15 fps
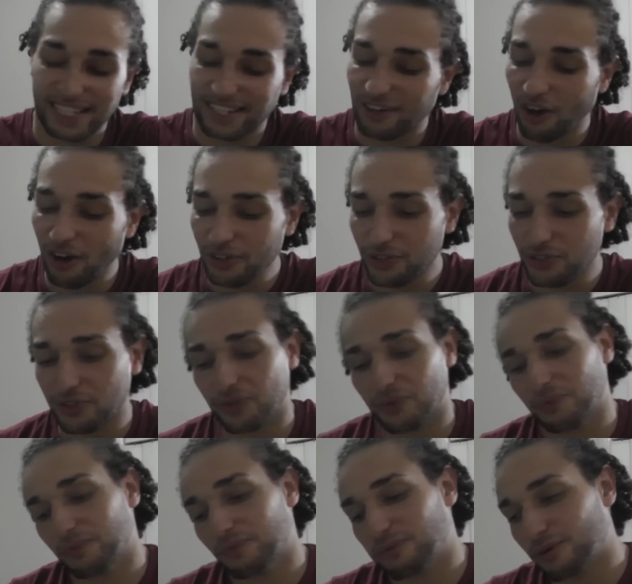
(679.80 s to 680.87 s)
Conor
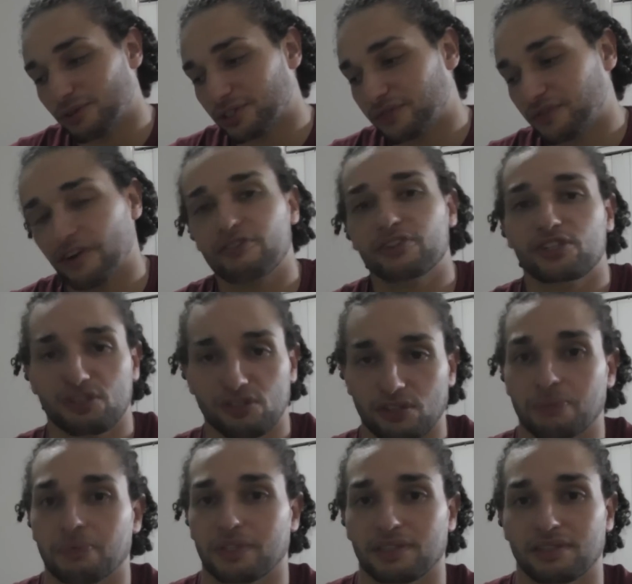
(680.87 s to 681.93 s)
was very
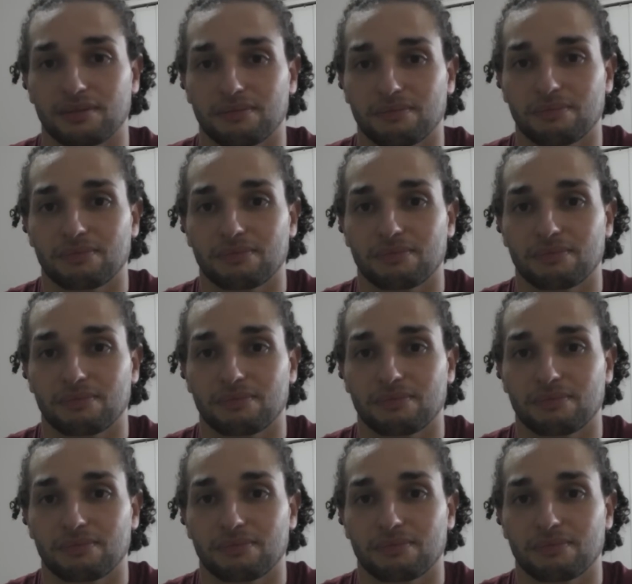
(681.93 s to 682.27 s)
stupid.